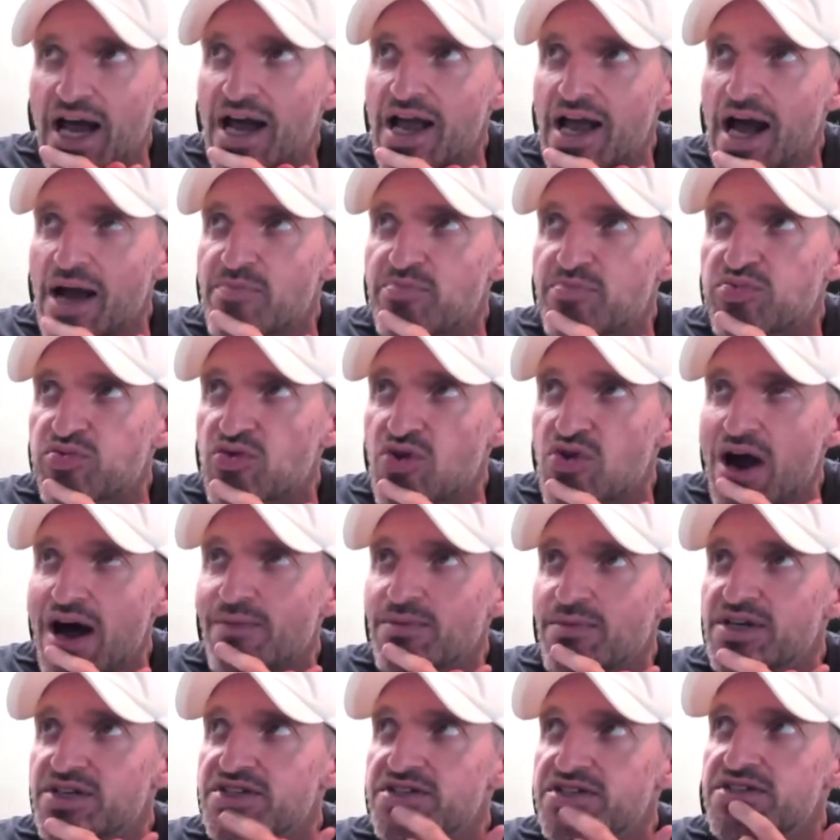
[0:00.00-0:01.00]
I, I
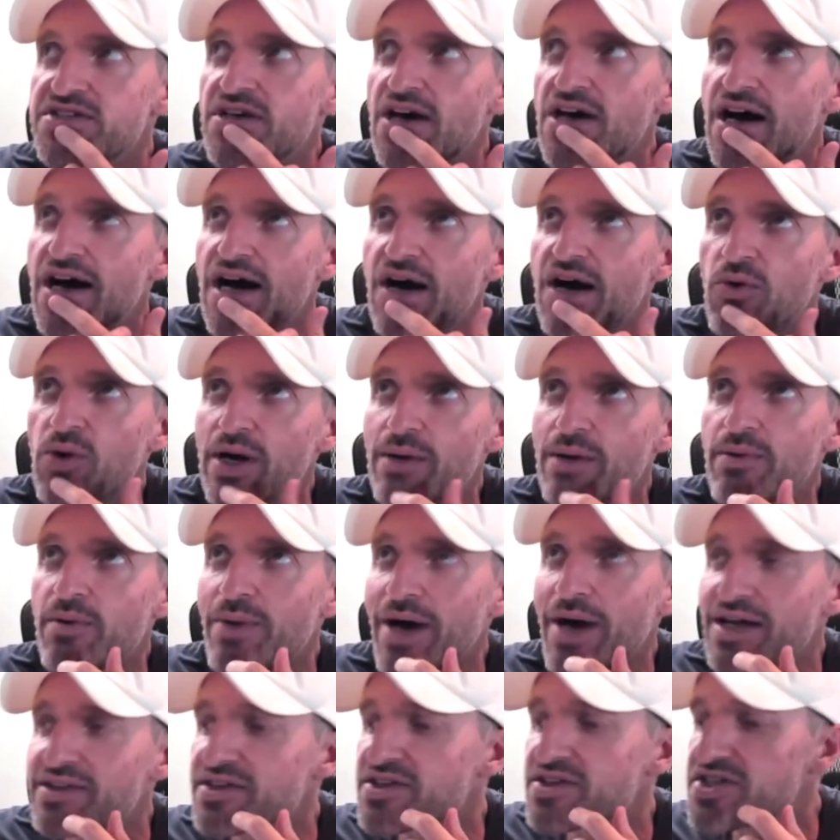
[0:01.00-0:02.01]
promise uh, what I'm
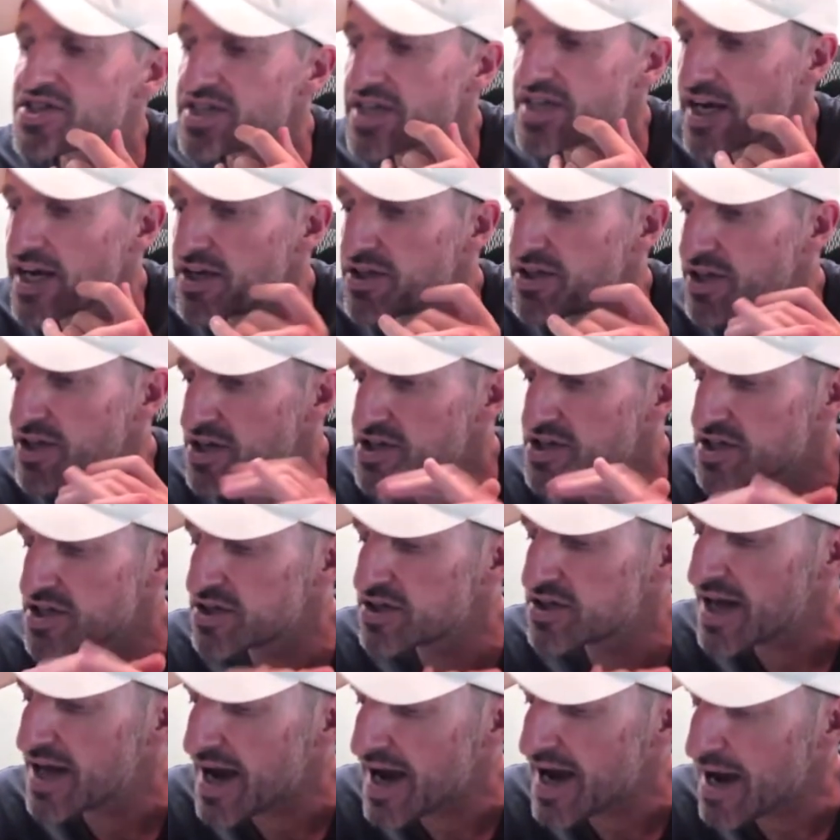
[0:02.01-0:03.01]
about to say doesn't